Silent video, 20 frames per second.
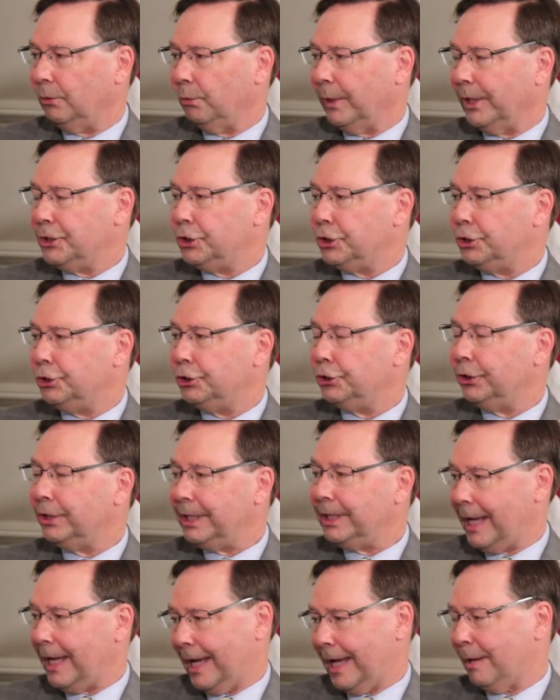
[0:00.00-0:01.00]
what
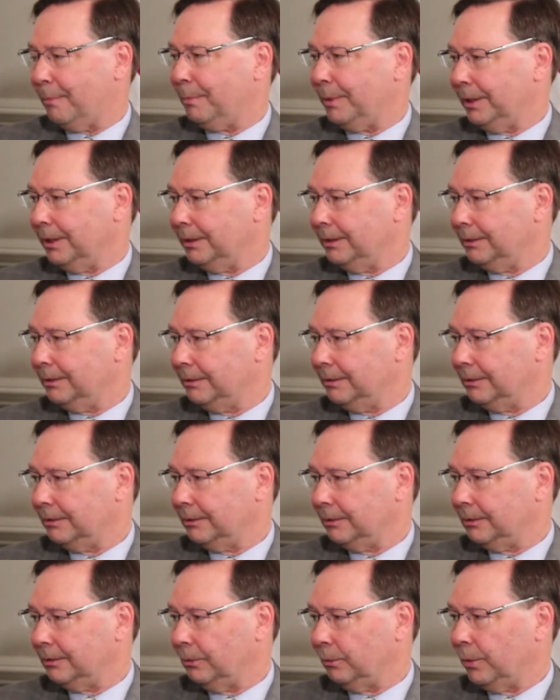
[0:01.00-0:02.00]
should happen,
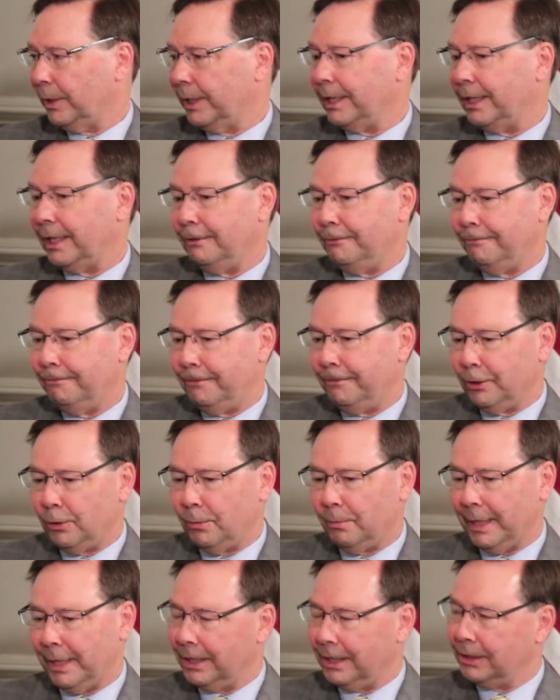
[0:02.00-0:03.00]
what a
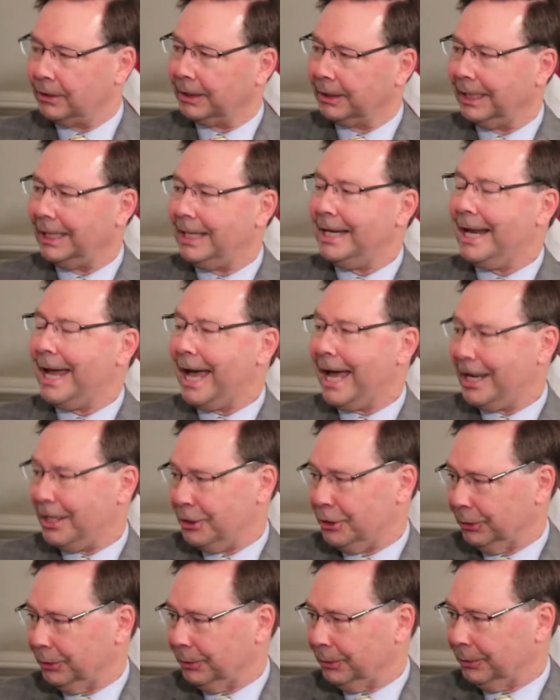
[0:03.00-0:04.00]
filmmaker
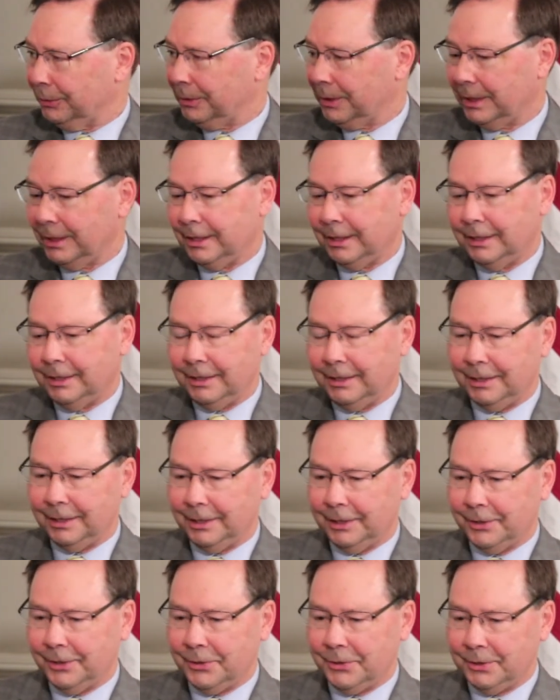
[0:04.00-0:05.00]
cannot do,
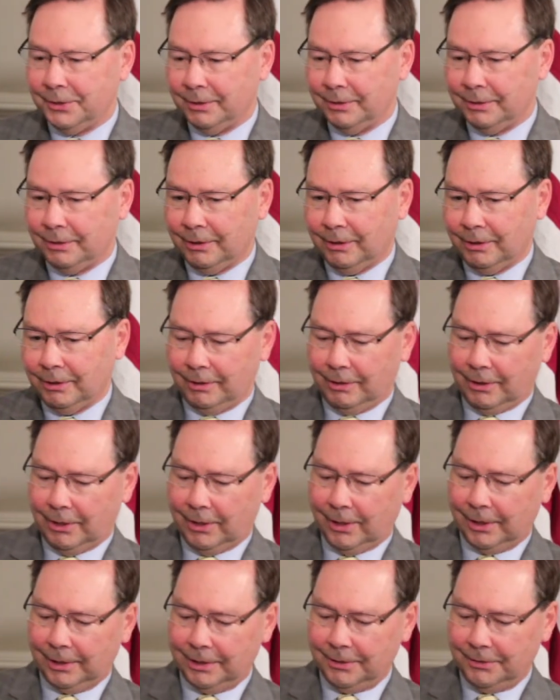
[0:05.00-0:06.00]
is
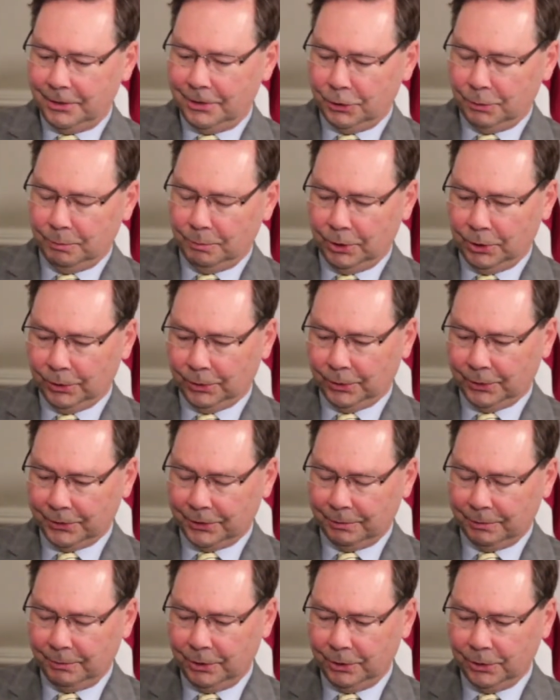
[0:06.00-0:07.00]
all of these mules,
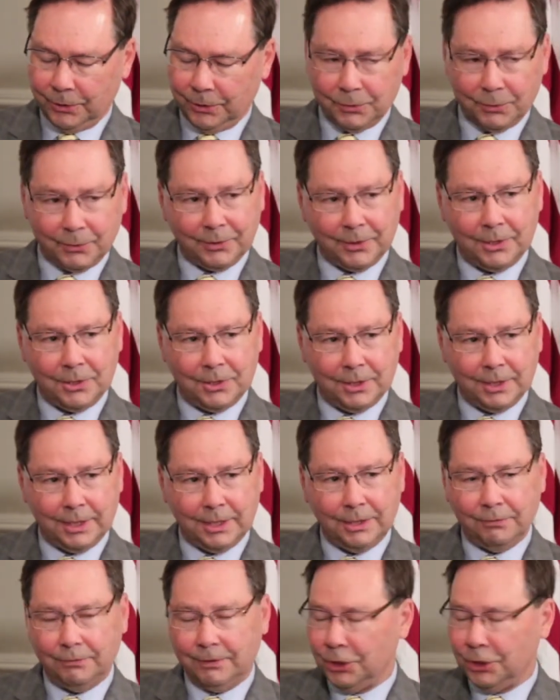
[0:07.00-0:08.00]
and the mules were these
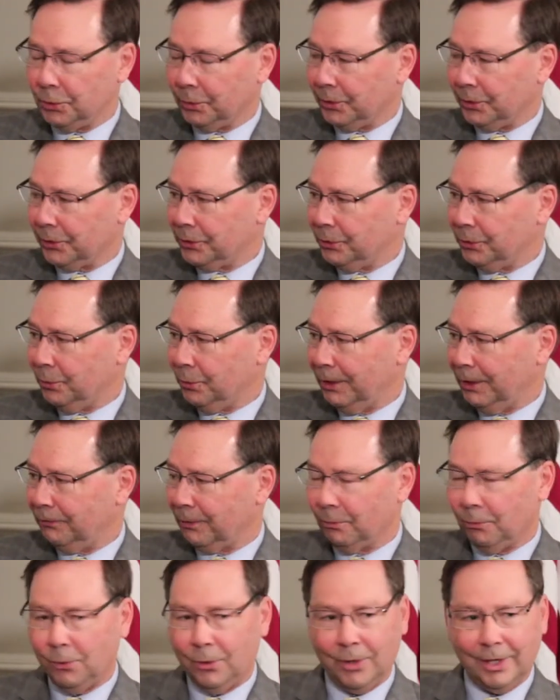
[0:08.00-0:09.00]
individuals who went
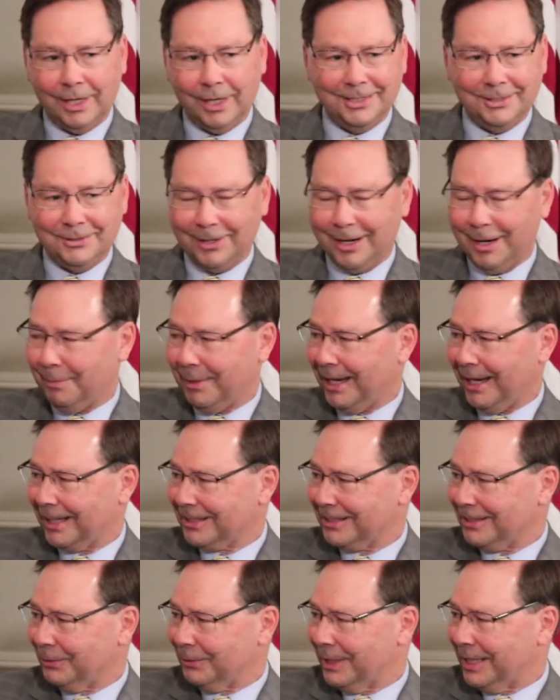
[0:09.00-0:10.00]
from one drop
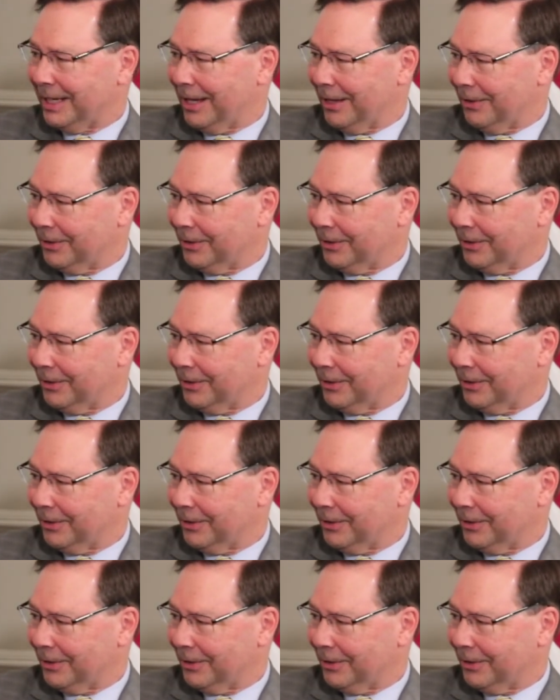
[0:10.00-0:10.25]
box to another.